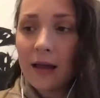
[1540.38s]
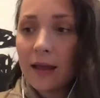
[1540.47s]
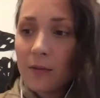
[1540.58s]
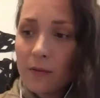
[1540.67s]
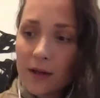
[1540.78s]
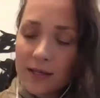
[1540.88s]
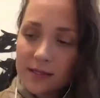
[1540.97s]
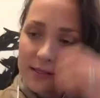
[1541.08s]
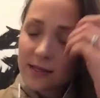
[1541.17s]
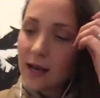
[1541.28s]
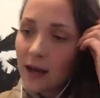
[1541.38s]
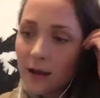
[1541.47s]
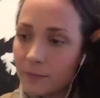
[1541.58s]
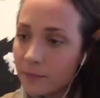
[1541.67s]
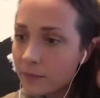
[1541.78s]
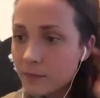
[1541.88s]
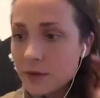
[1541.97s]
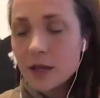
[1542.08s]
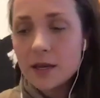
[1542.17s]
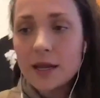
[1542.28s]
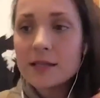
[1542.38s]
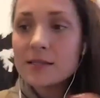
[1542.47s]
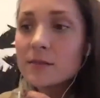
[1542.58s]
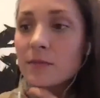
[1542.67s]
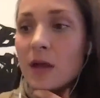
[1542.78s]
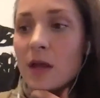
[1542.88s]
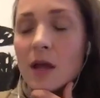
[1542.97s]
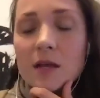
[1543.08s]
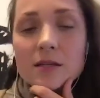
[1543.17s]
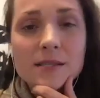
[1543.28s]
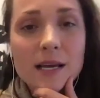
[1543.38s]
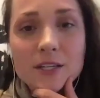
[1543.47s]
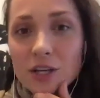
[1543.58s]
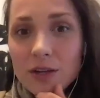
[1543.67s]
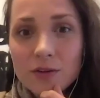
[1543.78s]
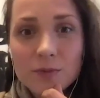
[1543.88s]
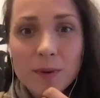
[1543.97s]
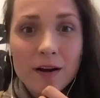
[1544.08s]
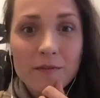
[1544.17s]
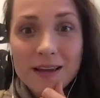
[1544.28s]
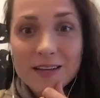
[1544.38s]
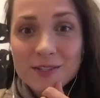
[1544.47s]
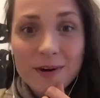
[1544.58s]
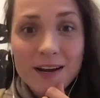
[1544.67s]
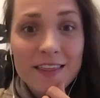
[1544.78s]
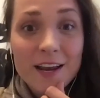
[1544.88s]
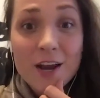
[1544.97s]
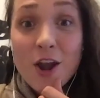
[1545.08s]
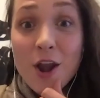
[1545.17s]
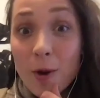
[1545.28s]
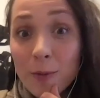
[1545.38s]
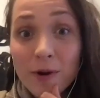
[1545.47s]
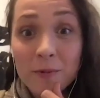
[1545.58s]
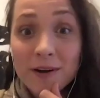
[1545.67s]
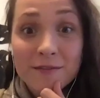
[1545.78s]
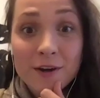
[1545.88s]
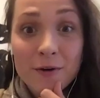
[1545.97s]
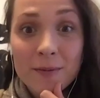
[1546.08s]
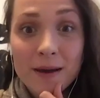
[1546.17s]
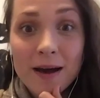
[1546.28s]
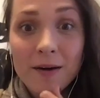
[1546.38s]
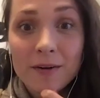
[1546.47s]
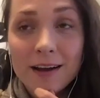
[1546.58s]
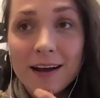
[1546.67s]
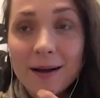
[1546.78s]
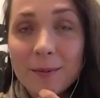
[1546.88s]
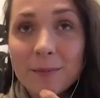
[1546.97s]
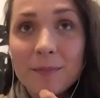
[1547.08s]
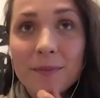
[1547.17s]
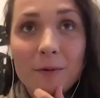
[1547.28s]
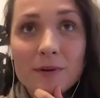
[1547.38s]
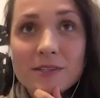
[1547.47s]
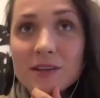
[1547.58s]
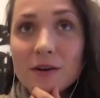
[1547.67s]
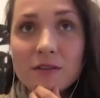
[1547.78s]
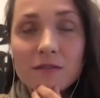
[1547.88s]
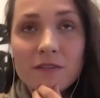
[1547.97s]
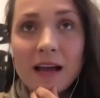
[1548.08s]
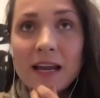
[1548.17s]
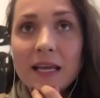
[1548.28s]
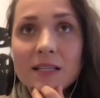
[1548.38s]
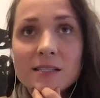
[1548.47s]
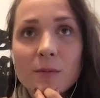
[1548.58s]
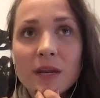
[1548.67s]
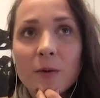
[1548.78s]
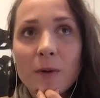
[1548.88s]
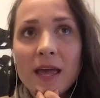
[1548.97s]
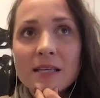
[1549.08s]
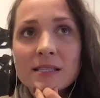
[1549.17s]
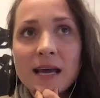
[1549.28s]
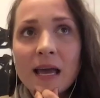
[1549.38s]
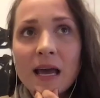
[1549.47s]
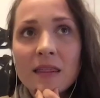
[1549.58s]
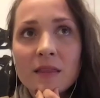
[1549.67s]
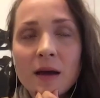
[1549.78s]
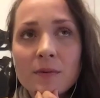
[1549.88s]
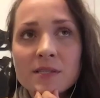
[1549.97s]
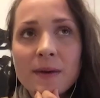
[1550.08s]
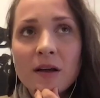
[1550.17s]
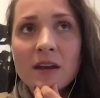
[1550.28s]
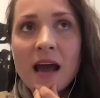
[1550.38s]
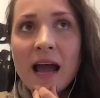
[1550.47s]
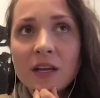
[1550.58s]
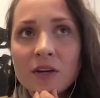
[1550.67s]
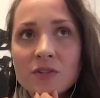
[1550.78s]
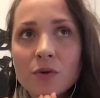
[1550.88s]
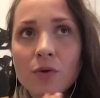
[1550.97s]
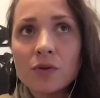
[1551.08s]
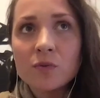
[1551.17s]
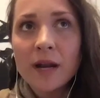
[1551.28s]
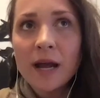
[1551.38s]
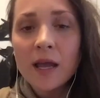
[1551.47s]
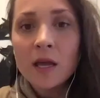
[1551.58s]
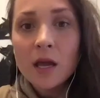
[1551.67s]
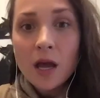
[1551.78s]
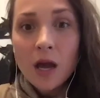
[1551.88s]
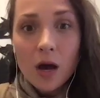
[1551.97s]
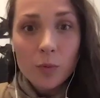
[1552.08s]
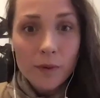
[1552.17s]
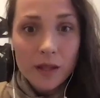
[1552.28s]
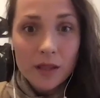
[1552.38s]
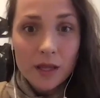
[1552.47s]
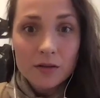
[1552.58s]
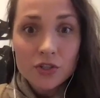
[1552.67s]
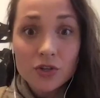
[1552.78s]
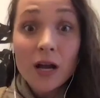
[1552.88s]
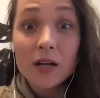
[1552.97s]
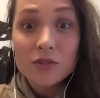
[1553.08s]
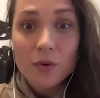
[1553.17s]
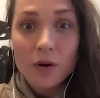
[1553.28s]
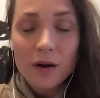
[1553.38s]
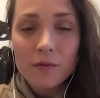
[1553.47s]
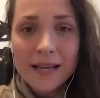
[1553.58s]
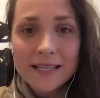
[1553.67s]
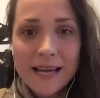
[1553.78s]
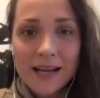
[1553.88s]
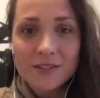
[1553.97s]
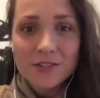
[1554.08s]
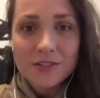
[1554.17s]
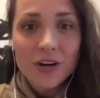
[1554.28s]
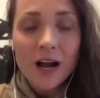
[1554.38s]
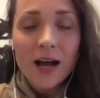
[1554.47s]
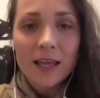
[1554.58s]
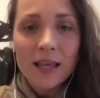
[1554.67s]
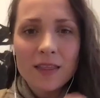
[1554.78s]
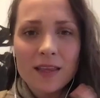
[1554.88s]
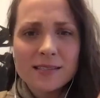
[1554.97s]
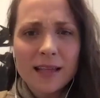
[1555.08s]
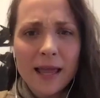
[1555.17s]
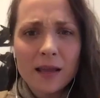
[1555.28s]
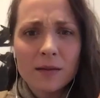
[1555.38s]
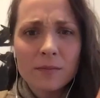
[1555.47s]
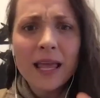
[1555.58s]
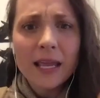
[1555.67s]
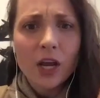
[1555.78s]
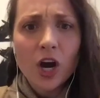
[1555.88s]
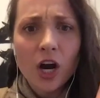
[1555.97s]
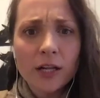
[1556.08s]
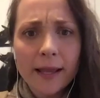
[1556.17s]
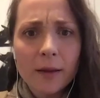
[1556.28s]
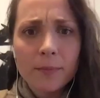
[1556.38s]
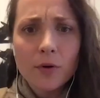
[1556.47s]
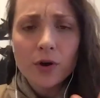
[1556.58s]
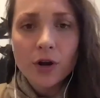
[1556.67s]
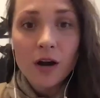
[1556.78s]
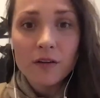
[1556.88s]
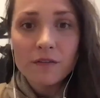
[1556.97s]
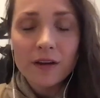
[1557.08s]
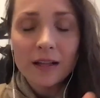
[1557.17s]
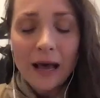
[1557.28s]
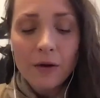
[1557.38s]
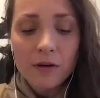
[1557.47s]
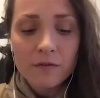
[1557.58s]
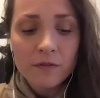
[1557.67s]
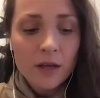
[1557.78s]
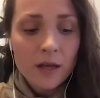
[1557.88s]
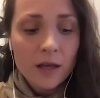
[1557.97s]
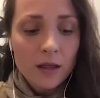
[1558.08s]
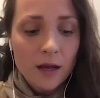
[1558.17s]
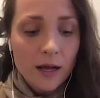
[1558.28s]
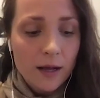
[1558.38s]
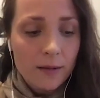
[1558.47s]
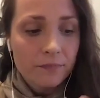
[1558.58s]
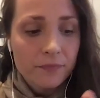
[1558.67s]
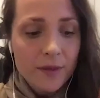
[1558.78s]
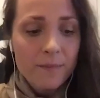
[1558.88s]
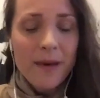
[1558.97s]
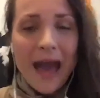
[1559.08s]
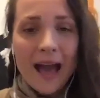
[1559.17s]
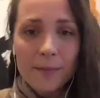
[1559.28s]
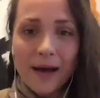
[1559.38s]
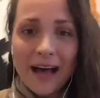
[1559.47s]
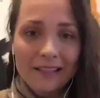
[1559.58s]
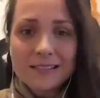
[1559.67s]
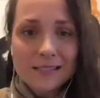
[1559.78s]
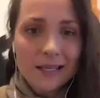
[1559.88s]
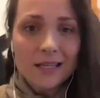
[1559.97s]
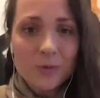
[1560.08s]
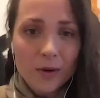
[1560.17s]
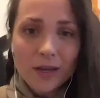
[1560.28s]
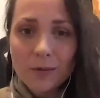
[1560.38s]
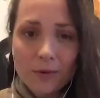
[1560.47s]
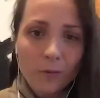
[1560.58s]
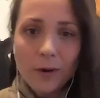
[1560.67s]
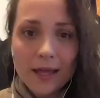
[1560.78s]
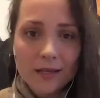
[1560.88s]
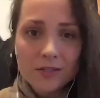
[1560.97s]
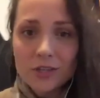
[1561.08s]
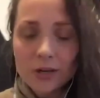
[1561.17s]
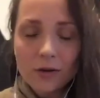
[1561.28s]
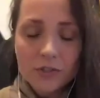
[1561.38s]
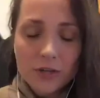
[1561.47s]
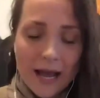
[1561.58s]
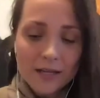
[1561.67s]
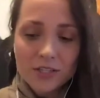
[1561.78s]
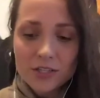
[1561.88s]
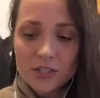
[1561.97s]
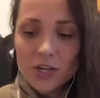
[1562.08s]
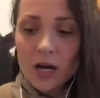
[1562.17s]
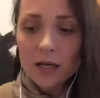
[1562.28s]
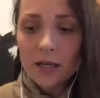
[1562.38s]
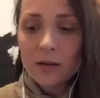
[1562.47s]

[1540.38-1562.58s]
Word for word: it was. Um, goodness, such a huge part of my story that no one would have known about, um, but was so defining in so many ways. I, I, I was about nine years old when I opened the truck door of my dad's truck, and this like playing card, like a poker card, fell out of um, the back behind the seats where he would wedge, you know, trash and junk and